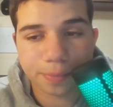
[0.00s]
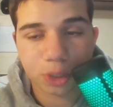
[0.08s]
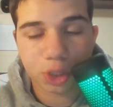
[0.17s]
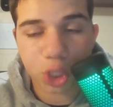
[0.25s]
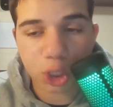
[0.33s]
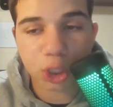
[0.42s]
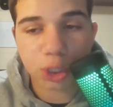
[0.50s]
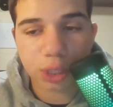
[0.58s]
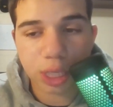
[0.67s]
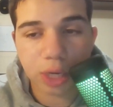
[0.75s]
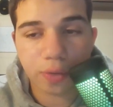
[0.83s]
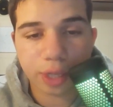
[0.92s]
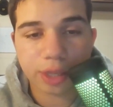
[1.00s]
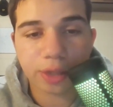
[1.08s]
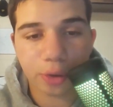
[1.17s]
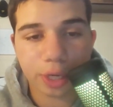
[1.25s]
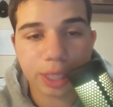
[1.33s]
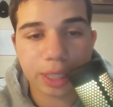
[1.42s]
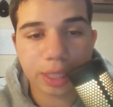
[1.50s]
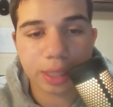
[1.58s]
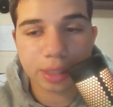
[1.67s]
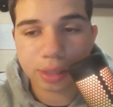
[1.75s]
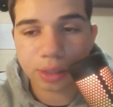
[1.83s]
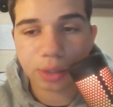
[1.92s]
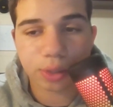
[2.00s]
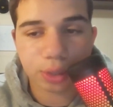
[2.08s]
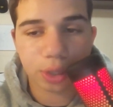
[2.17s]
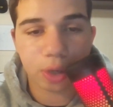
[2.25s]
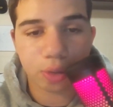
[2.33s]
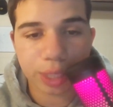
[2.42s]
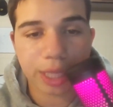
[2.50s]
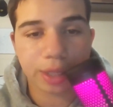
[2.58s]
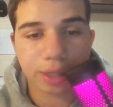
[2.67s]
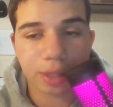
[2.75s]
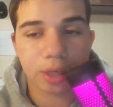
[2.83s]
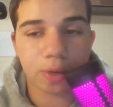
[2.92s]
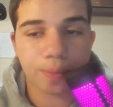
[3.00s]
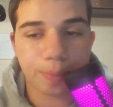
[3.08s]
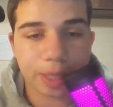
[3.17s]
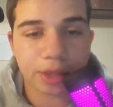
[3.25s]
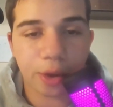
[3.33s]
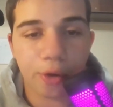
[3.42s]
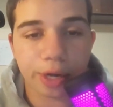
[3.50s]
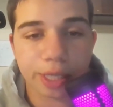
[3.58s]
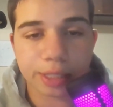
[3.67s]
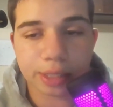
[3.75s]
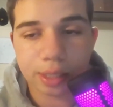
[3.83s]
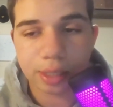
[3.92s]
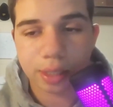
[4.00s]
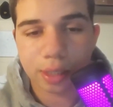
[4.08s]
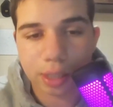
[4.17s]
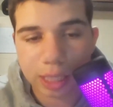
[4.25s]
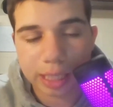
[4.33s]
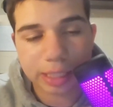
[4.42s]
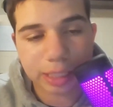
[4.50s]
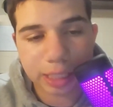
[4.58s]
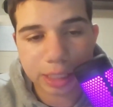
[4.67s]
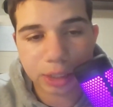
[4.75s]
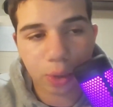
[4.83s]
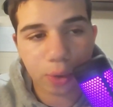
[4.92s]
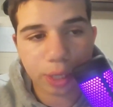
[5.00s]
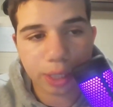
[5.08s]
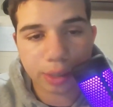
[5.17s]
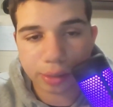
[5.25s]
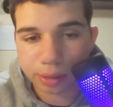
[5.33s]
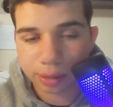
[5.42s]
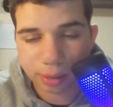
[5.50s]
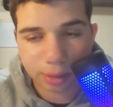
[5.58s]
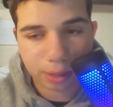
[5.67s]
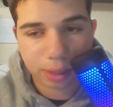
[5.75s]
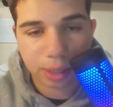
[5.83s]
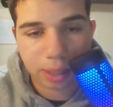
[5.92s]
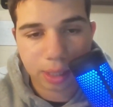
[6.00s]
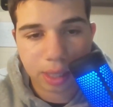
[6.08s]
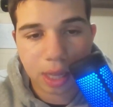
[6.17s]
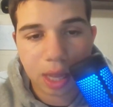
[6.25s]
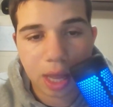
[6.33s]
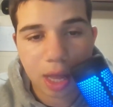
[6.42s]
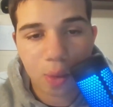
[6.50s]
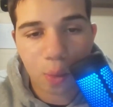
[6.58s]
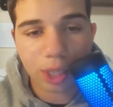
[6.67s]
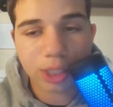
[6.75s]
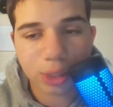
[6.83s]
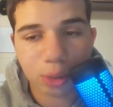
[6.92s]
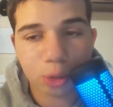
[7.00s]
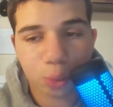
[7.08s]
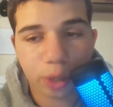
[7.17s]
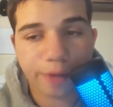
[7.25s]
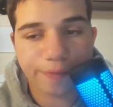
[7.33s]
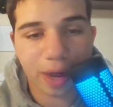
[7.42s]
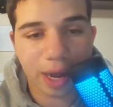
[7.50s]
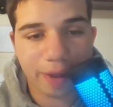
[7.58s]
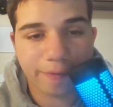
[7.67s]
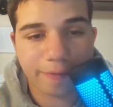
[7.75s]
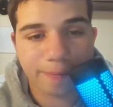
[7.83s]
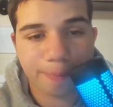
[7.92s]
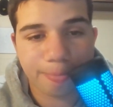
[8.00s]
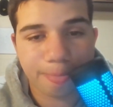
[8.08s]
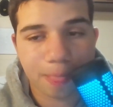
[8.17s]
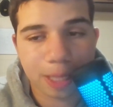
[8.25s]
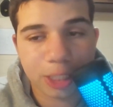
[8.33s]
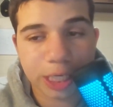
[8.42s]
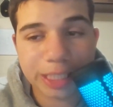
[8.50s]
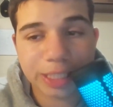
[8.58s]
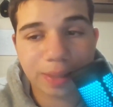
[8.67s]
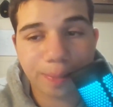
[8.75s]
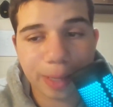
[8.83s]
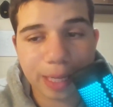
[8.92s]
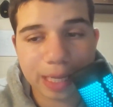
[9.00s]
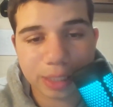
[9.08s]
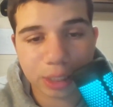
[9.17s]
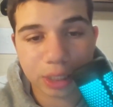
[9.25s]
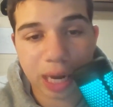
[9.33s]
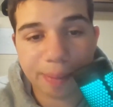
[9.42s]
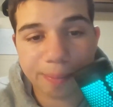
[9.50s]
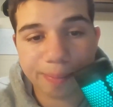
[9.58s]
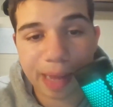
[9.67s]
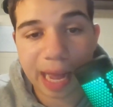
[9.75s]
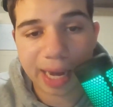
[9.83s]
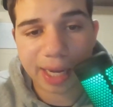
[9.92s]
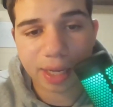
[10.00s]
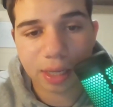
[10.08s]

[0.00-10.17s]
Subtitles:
Judge is nearing 30, late, mid 30s. He's in his 30 years. Juan Soto's 25. Jason Dominguez is coming back.